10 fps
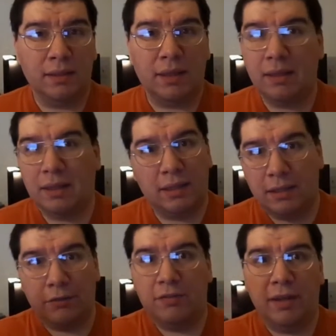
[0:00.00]
And I, I
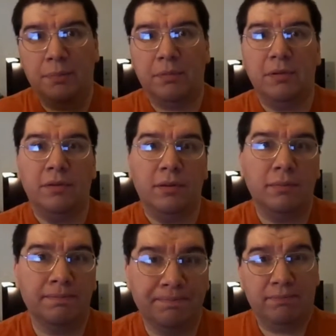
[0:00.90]
later taped it
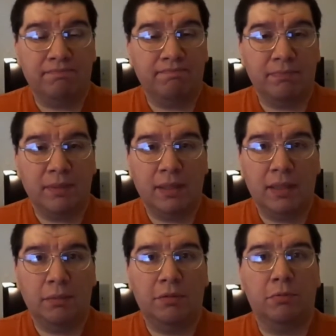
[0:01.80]
though.
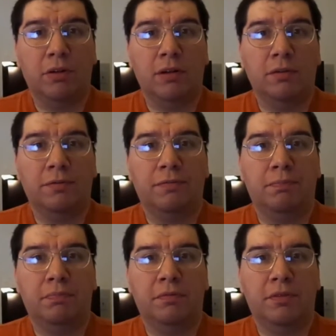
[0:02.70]
It was one of
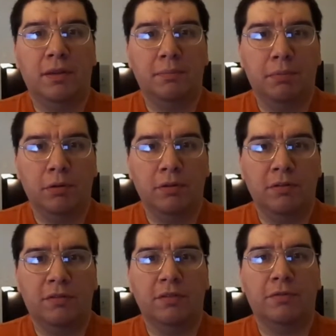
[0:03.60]
Tim
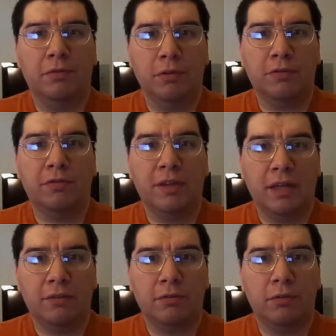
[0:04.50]
Burton's first
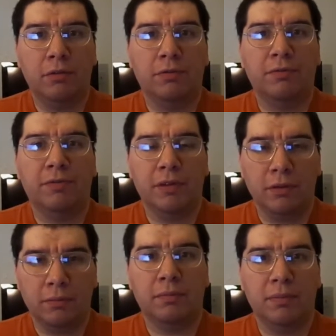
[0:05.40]
theatrical
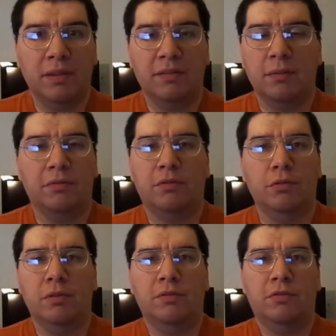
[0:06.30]
films, because he was
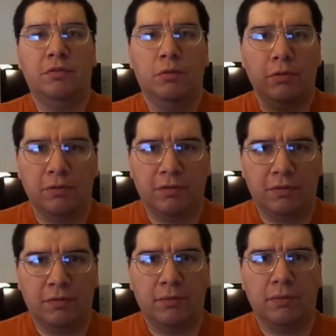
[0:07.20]
doing
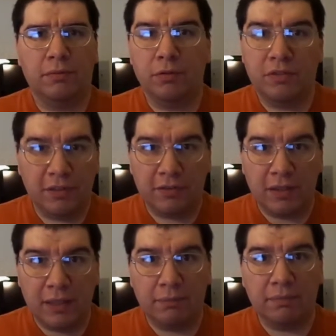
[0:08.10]
shorts for
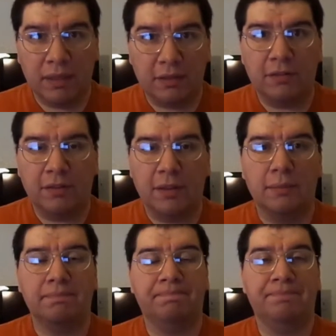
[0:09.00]
Disney at the
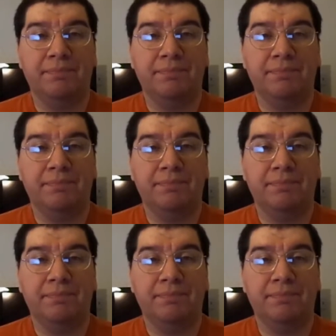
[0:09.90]
time.